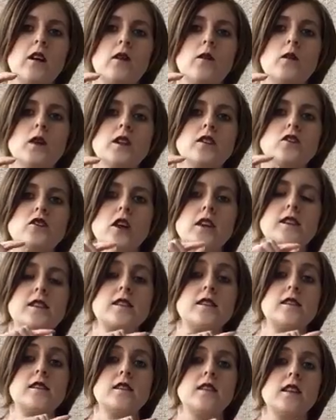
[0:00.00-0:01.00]
with just
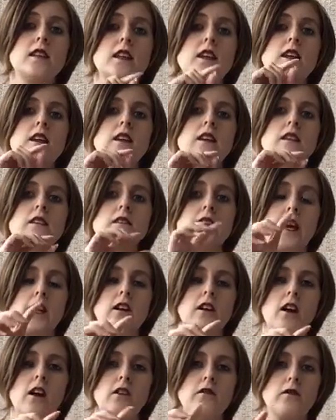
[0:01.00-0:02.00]
the
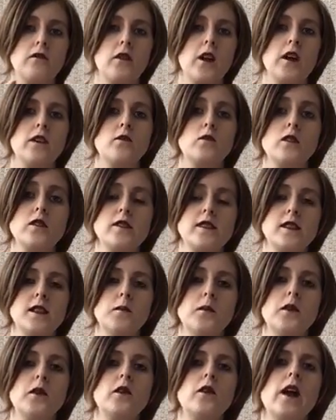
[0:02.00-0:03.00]
letter on front, real
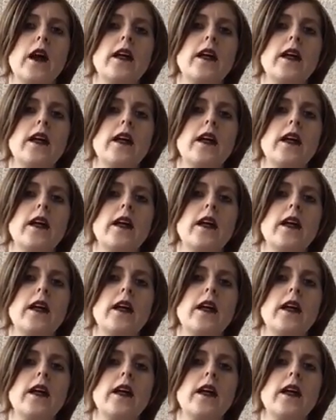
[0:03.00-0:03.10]
simple.